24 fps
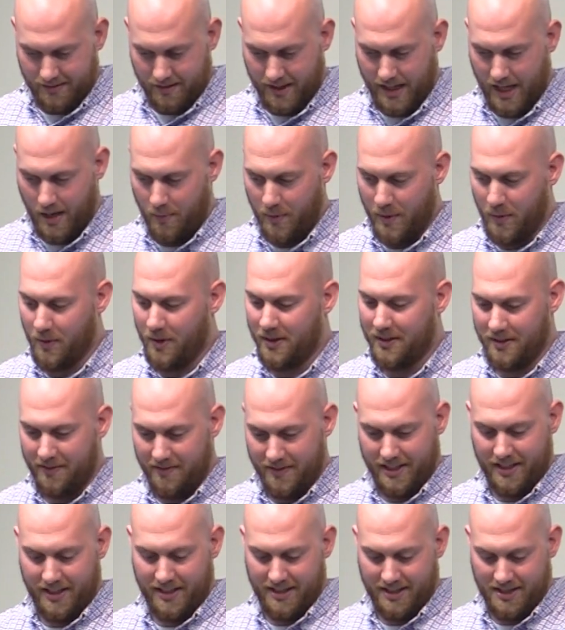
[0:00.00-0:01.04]
Yeah, we were in
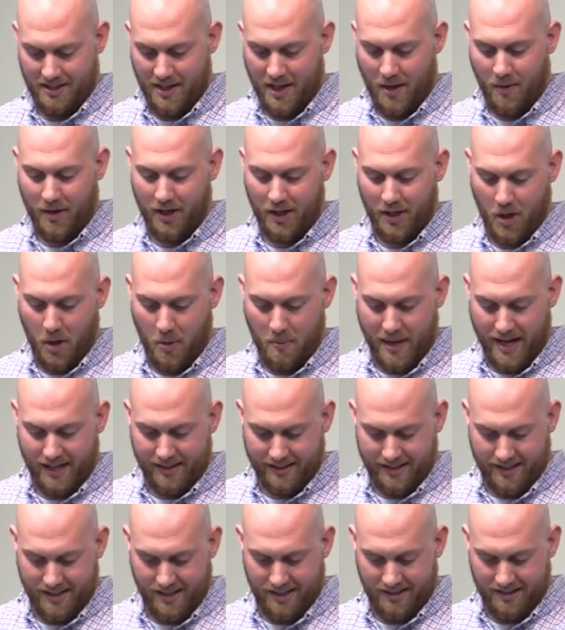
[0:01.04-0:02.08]
Leviticus. Then we're going to go
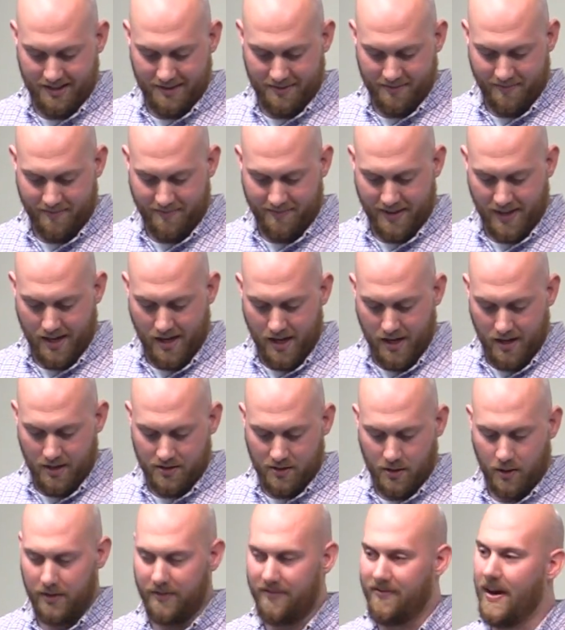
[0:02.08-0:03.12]
back to Kings.
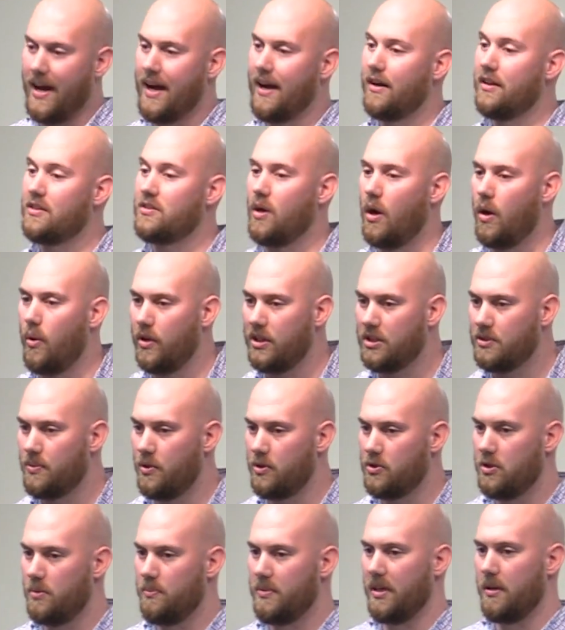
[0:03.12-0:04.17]
So the fire is always
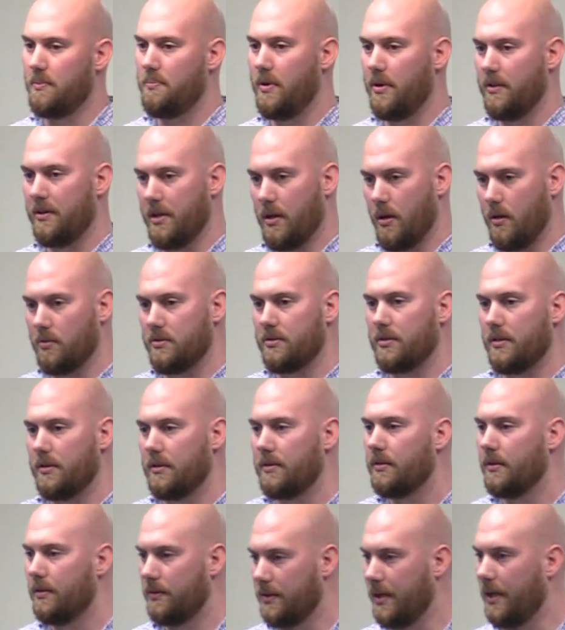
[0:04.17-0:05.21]
supposed to be upon the
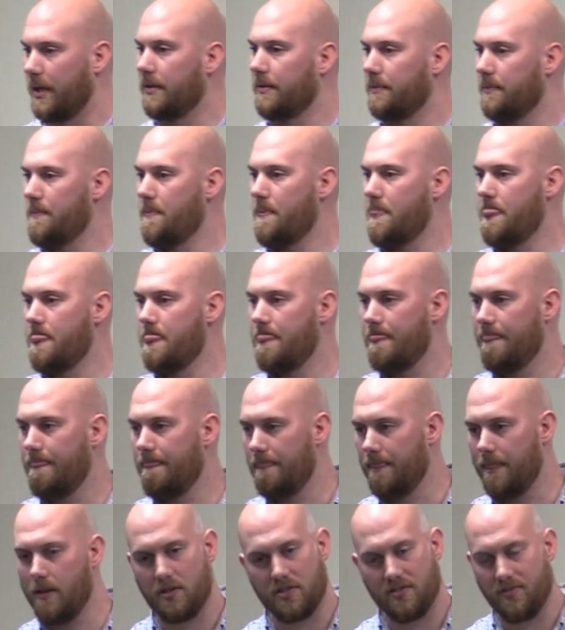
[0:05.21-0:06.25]
altar, okay?
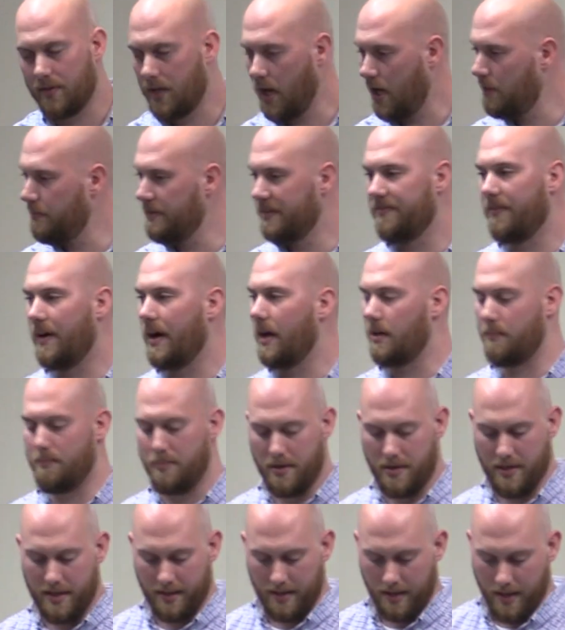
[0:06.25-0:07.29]
There's got to be fire
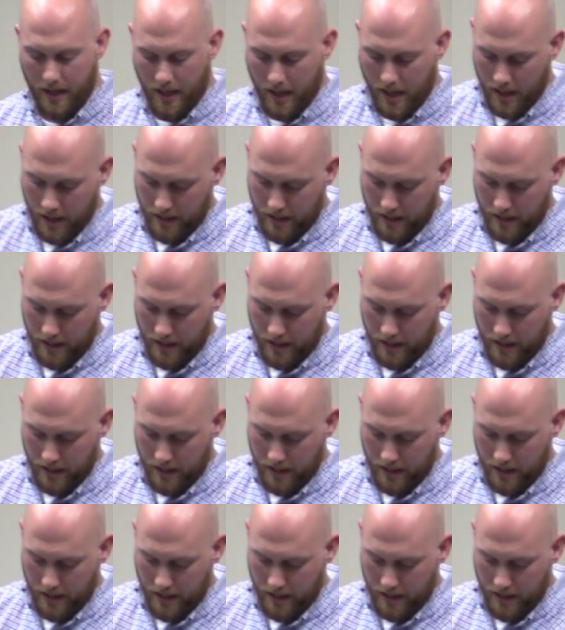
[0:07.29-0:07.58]
burning.